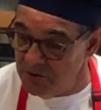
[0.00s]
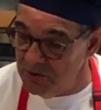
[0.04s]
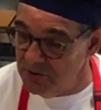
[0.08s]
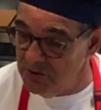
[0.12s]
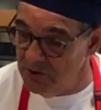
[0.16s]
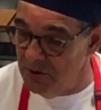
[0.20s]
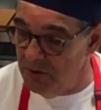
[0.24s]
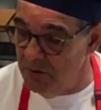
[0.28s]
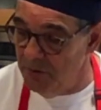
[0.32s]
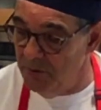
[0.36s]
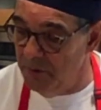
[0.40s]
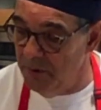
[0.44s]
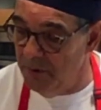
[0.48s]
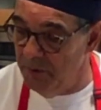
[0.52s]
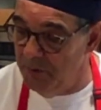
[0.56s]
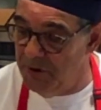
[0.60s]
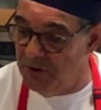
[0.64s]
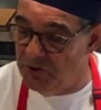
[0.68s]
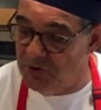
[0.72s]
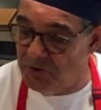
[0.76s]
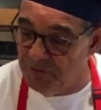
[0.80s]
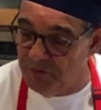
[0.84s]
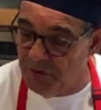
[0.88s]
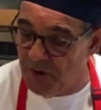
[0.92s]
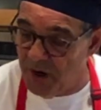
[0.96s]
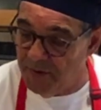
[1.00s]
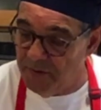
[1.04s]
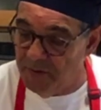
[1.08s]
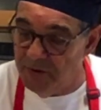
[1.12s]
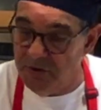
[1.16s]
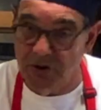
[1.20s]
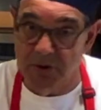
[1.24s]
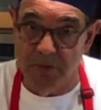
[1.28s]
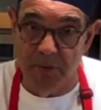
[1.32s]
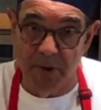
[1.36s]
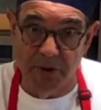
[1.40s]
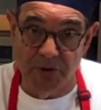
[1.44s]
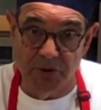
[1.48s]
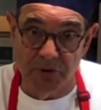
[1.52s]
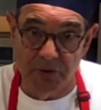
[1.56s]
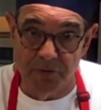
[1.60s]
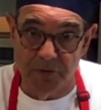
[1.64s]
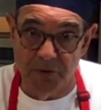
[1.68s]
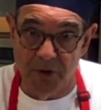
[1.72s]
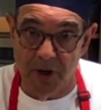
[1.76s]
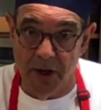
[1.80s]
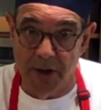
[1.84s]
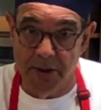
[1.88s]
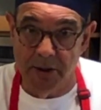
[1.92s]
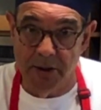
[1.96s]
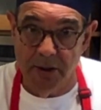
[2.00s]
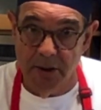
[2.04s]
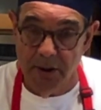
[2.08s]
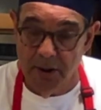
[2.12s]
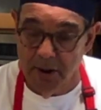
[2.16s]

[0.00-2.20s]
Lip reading: So these are fine, these tomatoes are fine.